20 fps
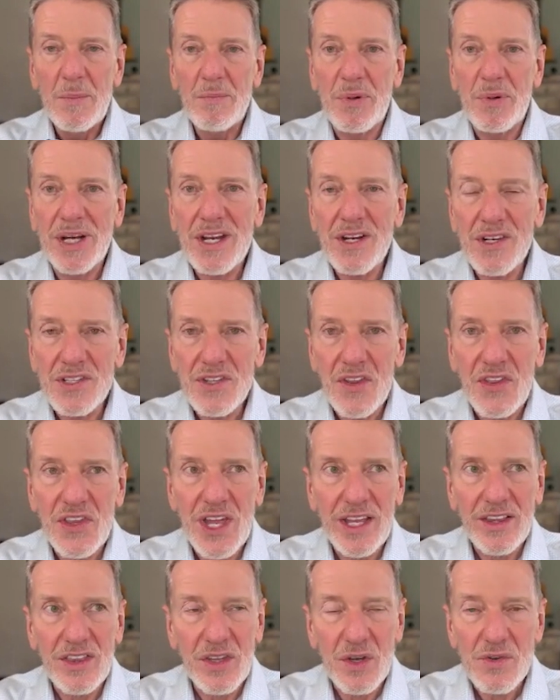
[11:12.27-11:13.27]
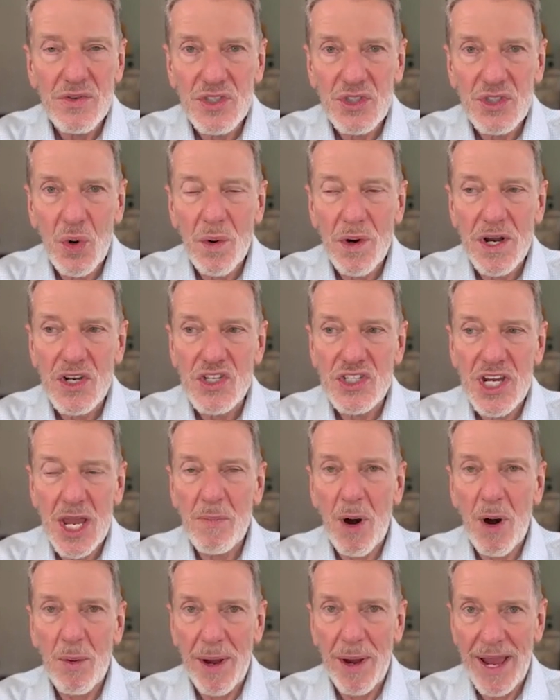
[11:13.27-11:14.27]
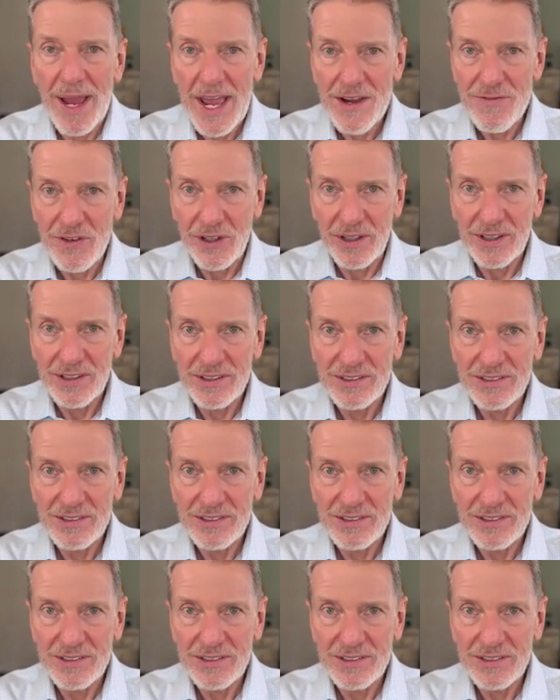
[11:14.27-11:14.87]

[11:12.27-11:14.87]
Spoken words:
But here's the thing. Those stories shape our behavior.